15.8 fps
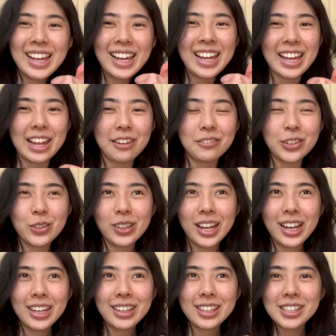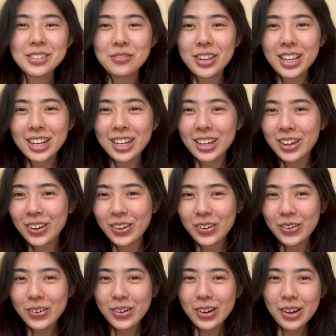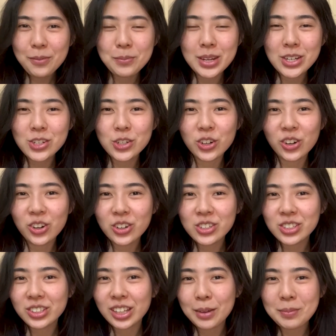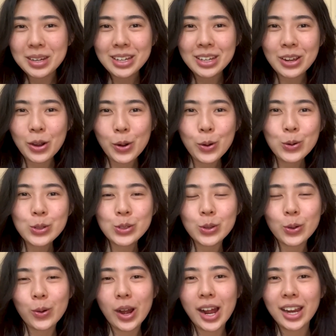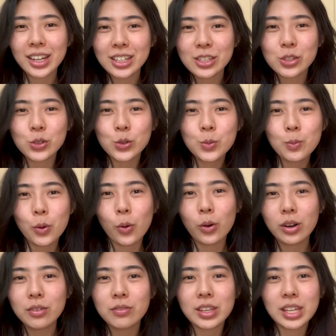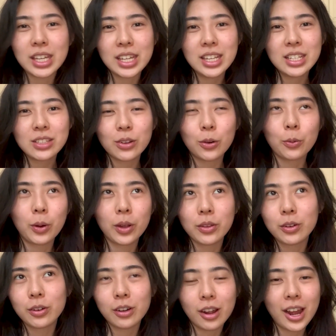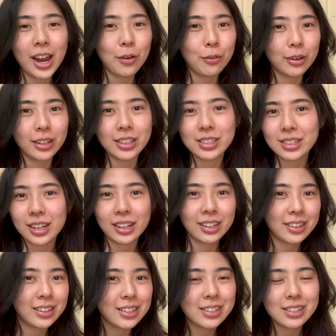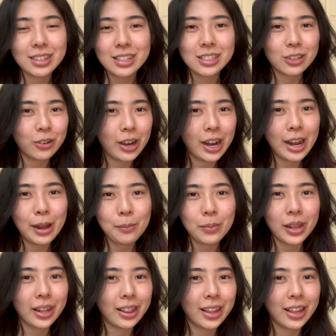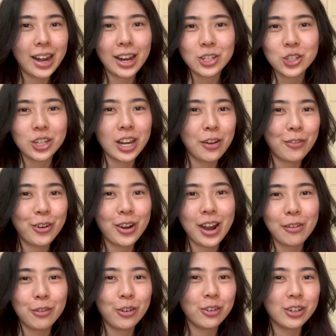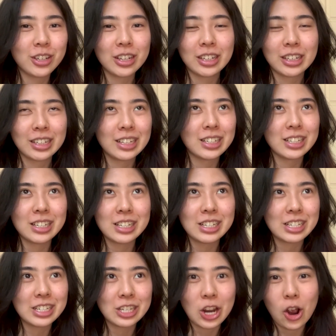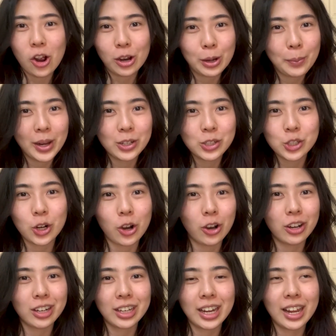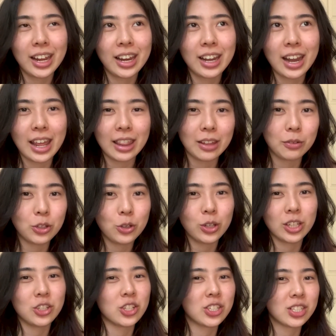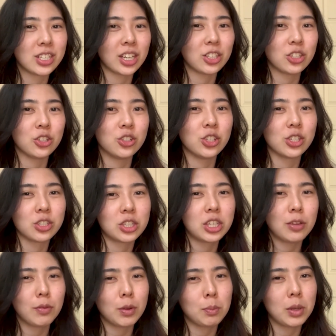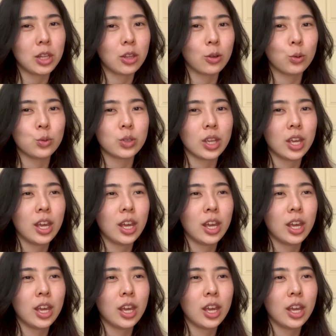if you like this video, be sure to let me know so I can do more of these, or whether or not I really suck at this crap, and then I should never ever talk about your art again, and then you can just stick to just giving me those